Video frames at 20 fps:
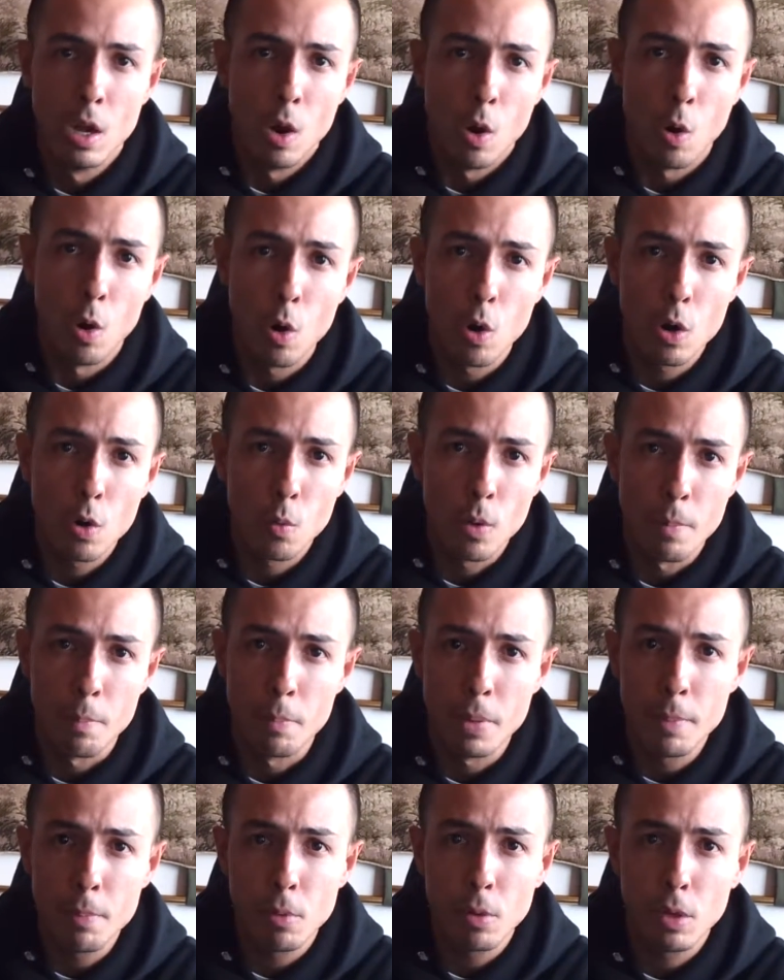or when
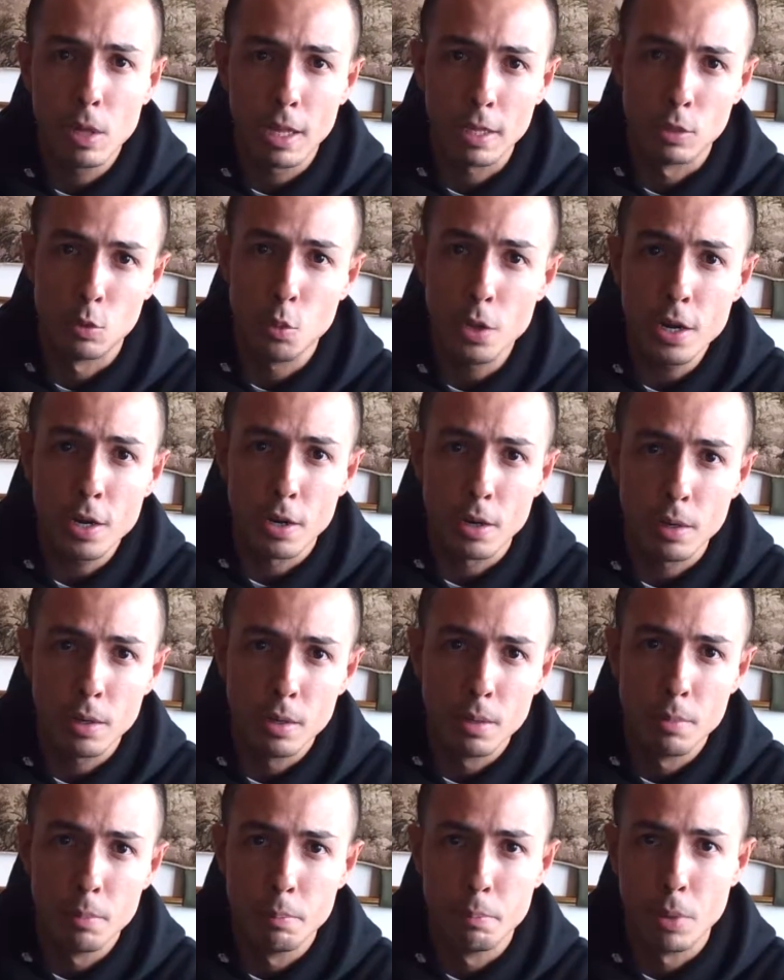people at Twitter
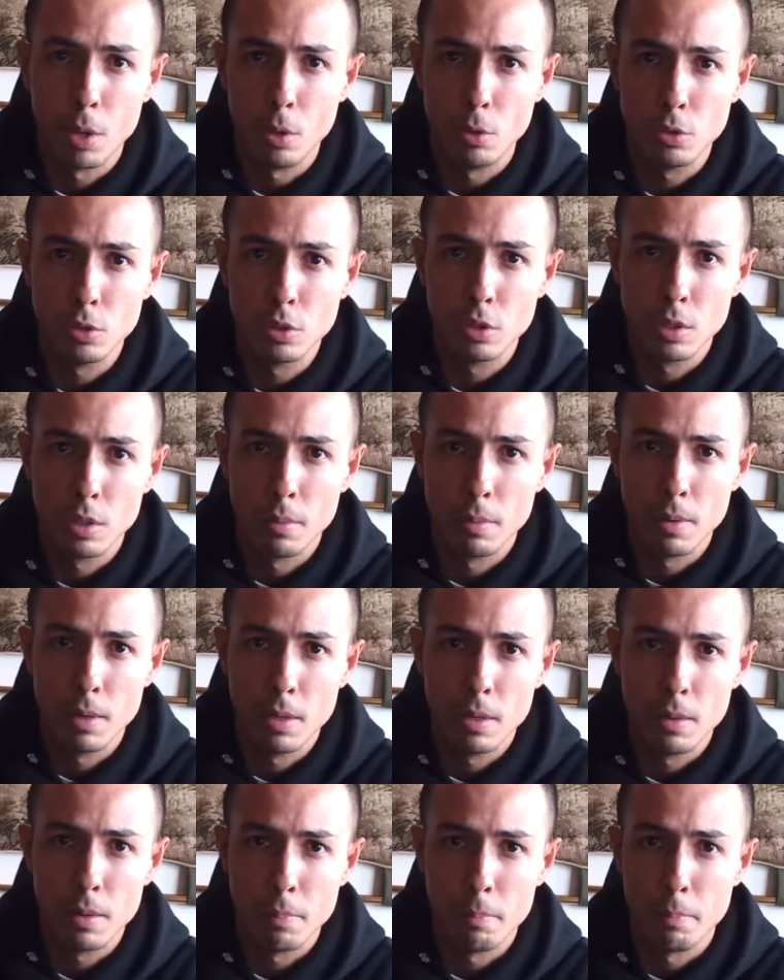post
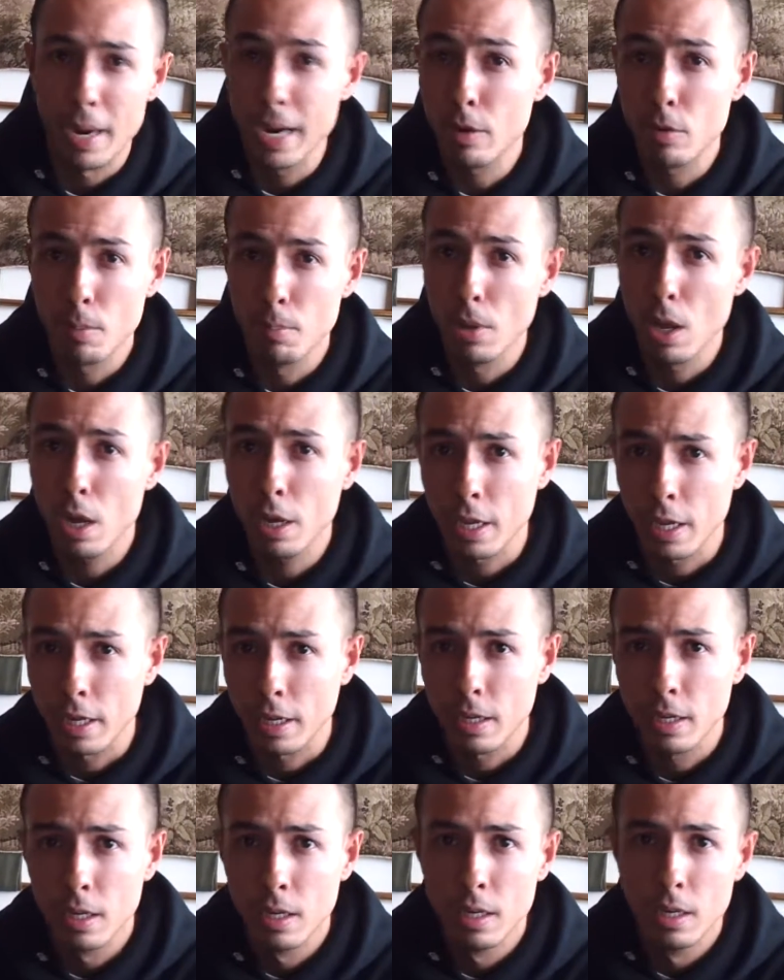microblogging,
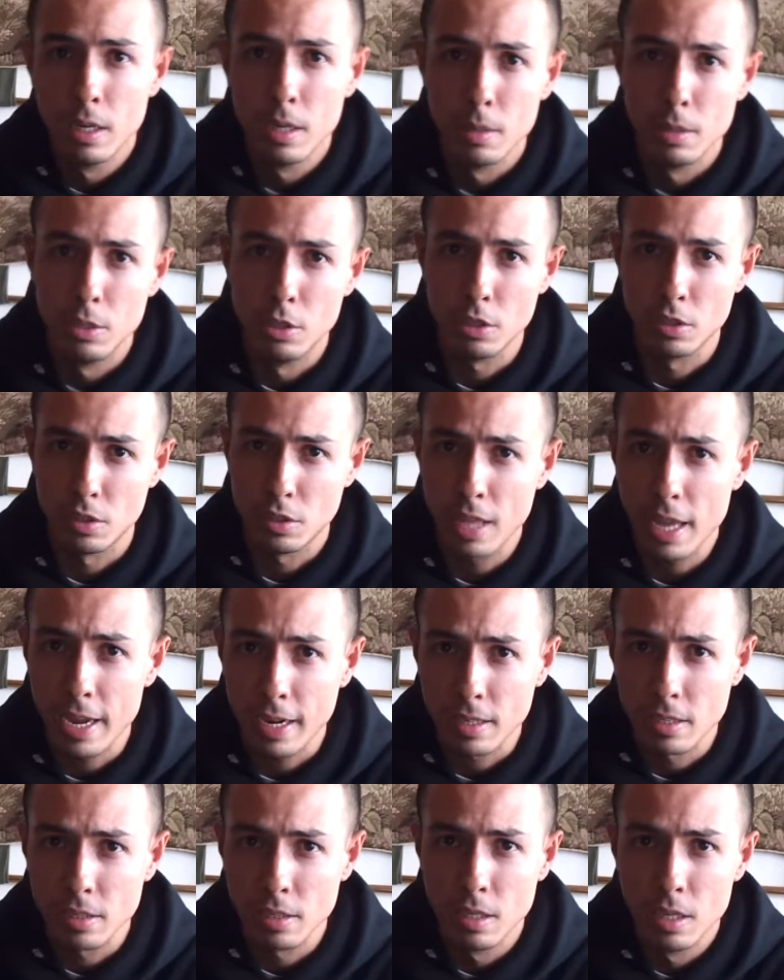just
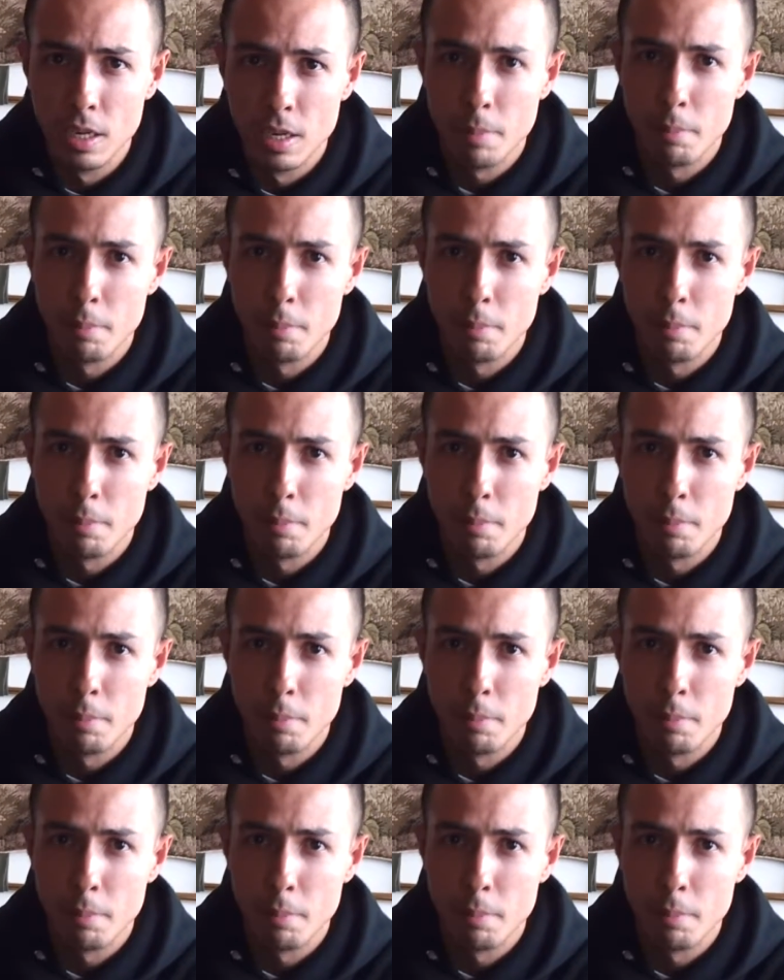text.